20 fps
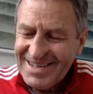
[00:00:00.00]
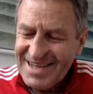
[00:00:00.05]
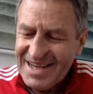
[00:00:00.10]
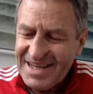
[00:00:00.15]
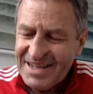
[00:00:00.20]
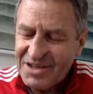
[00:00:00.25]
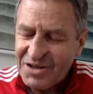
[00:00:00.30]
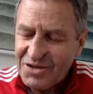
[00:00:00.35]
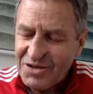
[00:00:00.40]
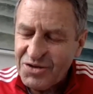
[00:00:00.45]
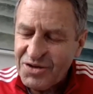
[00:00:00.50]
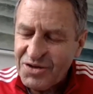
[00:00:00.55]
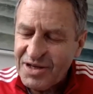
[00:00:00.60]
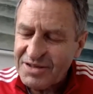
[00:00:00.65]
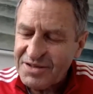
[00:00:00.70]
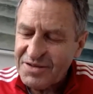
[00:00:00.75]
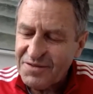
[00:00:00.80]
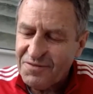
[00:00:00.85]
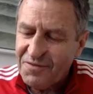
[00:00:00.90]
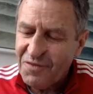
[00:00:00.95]
So
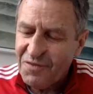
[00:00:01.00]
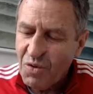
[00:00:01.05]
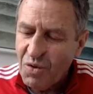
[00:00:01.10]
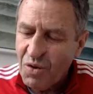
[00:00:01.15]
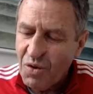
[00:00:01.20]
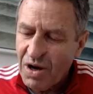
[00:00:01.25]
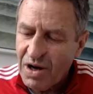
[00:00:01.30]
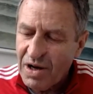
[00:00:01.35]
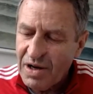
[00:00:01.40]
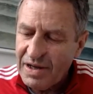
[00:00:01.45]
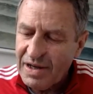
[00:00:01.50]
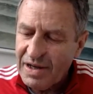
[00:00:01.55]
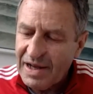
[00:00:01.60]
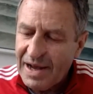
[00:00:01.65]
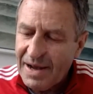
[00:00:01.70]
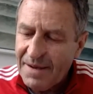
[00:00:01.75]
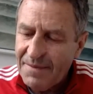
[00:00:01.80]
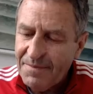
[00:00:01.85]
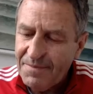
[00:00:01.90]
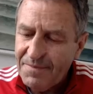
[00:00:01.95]
2004,
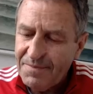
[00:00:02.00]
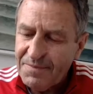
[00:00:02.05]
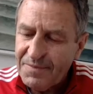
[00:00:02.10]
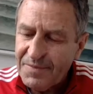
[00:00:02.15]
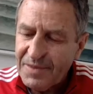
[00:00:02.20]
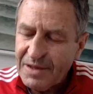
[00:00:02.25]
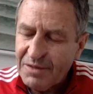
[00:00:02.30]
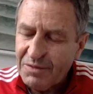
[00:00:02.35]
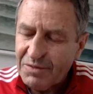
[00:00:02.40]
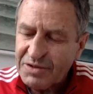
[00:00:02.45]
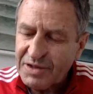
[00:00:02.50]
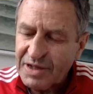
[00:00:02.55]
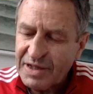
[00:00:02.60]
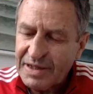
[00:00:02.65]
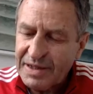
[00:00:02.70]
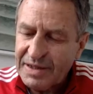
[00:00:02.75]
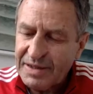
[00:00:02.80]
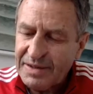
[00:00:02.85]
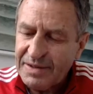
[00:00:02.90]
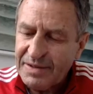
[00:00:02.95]
there was
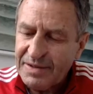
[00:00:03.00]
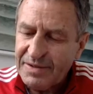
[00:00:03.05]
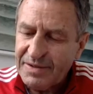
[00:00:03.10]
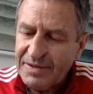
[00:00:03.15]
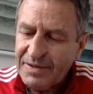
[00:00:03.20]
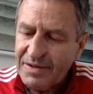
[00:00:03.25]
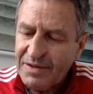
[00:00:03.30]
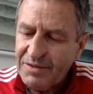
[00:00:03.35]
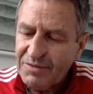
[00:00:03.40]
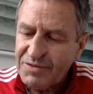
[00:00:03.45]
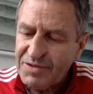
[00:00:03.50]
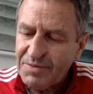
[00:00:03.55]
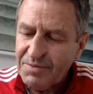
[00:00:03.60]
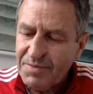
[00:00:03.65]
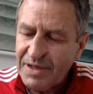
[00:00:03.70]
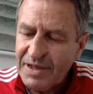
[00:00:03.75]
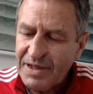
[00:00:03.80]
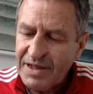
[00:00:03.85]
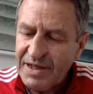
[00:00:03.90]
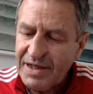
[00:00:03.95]
a
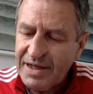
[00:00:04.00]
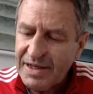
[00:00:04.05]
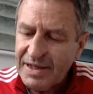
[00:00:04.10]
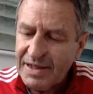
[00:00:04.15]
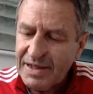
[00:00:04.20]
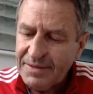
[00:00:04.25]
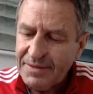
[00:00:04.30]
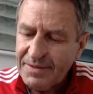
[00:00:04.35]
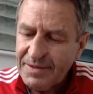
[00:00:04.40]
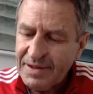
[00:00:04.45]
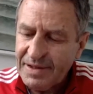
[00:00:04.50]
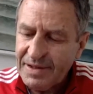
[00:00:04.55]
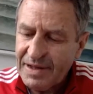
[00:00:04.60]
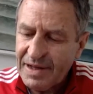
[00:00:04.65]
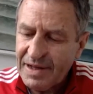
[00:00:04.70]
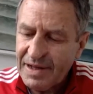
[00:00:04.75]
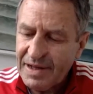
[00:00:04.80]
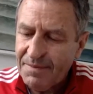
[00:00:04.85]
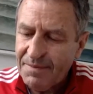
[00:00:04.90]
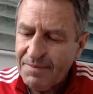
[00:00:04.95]
media
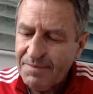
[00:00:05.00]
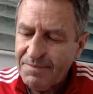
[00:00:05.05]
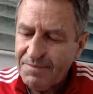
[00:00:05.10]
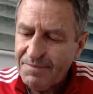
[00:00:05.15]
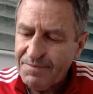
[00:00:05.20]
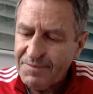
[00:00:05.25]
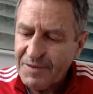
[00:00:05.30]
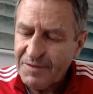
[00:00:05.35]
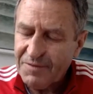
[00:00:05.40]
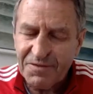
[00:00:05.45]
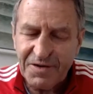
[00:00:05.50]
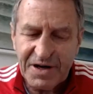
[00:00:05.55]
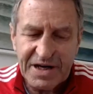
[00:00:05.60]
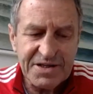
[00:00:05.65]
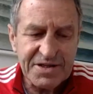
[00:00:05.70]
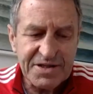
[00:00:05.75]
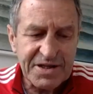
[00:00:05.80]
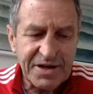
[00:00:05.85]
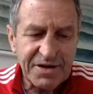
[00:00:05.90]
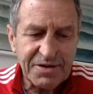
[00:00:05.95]

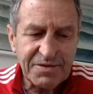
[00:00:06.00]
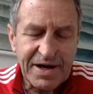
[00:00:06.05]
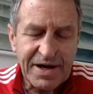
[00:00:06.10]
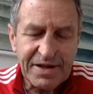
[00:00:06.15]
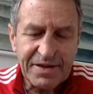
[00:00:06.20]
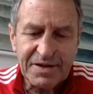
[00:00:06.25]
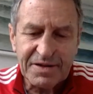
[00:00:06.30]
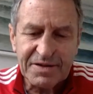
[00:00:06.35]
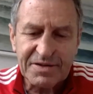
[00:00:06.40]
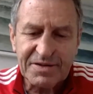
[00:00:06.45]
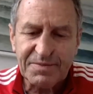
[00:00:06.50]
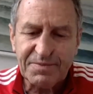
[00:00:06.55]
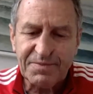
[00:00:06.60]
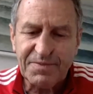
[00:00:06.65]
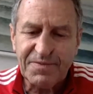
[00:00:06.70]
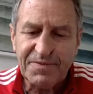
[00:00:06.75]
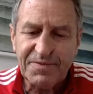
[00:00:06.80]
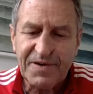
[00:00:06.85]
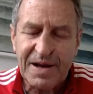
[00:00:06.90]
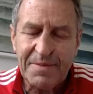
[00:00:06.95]
frenzy around this
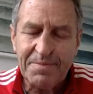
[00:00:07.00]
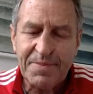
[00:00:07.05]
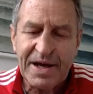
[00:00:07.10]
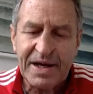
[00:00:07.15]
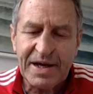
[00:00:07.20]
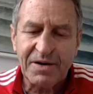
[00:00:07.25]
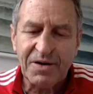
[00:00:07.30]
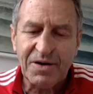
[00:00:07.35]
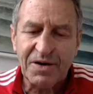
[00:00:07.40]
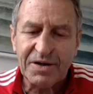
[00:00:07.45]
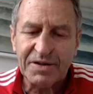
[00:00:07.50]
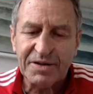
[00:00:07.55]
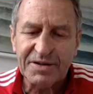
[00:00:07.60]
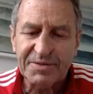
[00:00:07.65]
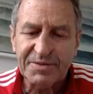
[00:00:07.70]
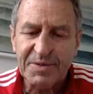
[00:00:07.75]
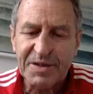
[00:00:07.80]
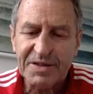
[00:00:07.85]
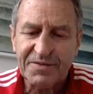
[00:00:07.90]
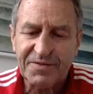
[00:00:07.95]
flat backline,
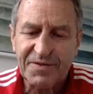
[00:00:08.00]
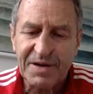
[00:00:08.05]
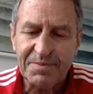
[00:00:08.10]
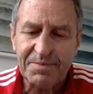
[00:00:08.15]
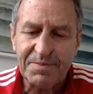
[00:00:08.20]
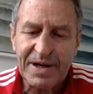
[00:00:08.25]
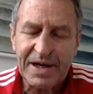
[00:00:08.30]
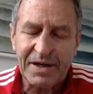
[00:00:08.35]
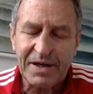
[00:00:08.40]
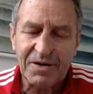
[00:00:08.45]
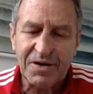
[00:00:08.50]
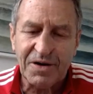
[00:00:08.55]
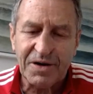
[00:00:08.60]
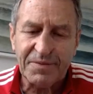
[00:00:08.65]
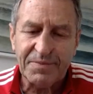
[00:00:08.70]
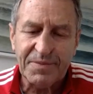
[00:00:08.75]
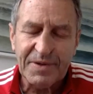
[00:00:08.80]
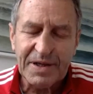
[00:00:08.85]
Smith's flat backline.